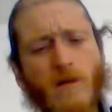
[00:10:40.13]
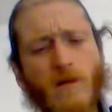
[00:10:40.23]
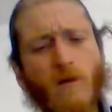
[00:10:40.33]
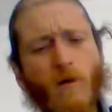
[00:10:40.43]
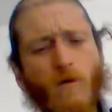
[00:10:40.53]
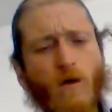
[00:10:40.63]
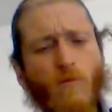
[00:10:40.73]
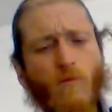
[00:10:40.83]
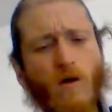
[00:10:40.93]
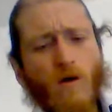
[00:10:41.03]
but
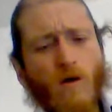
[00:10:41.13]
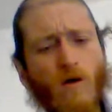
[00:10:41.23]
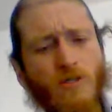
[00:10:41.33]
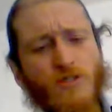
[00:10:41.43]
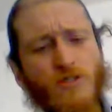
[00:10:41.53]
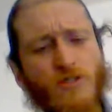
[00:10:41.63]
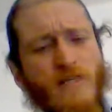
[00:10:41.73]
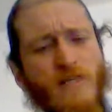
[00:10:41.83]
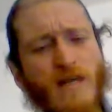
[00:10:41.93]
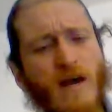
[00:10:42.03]
we're all too
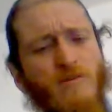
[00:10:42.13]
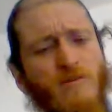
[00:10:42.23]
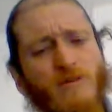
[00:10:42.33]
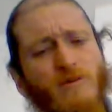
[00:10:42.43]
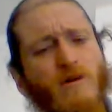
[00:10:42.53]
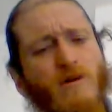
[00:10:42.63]
stressed out to